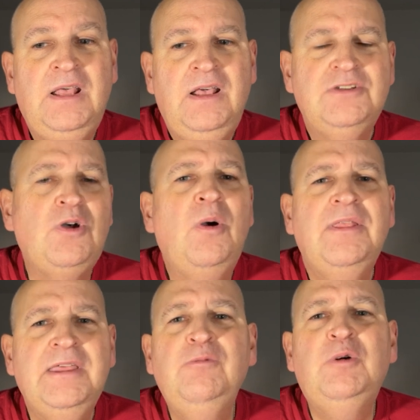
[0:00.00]
So
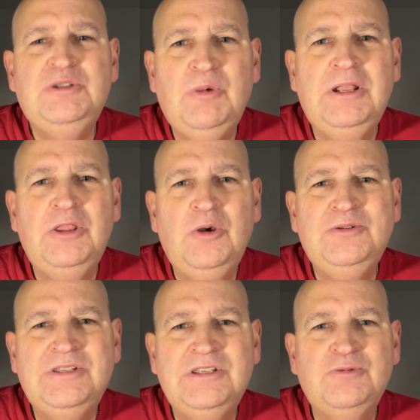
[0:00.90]
there was one of
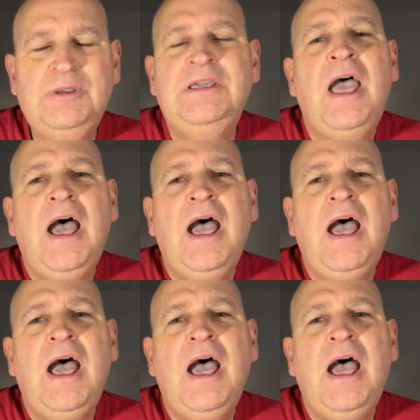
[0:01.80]
those this week,